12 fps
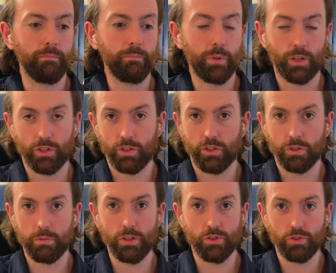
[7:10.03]
Because it just
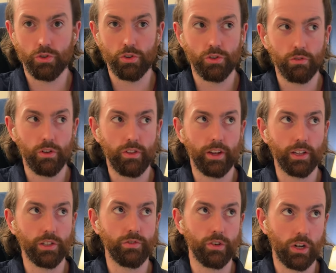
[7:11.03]
means there's two or three
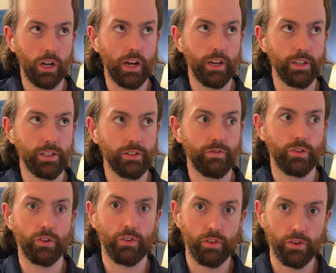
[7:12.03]
things for clients
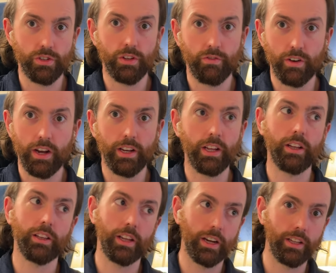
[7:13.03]
for Thursday and Friday
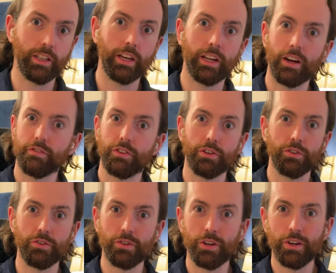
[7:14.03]
that I then have to
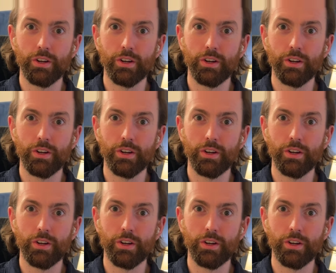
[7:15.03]
do